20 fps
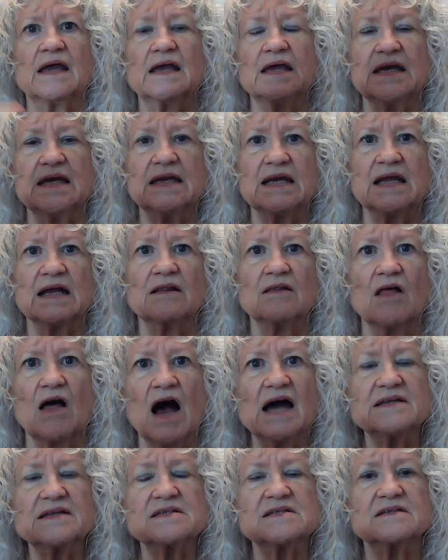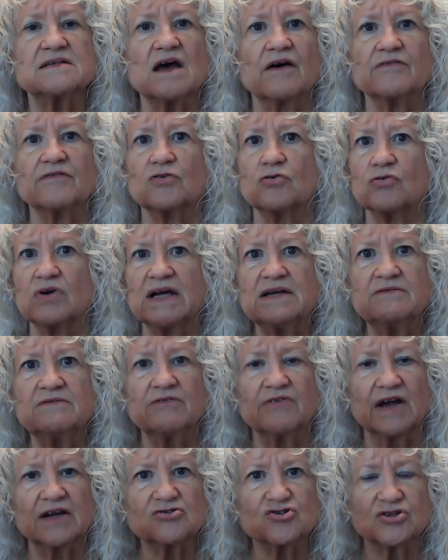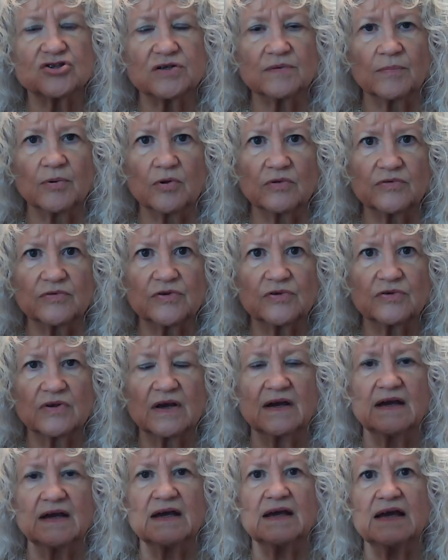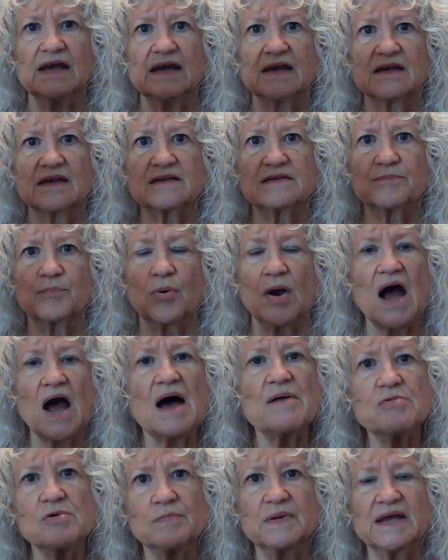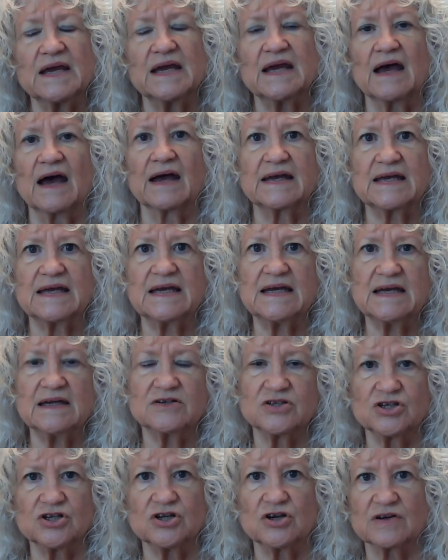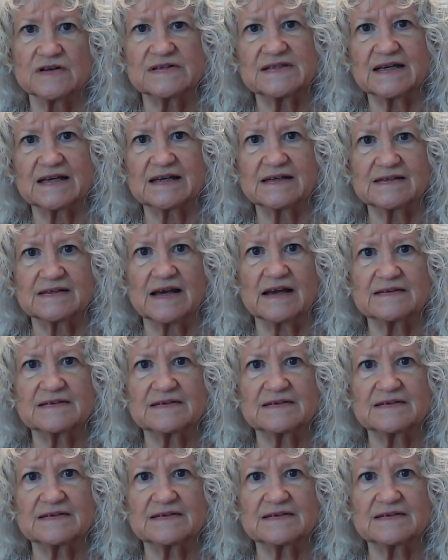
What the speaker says: eating lots of green vegetables is probably a key to your success.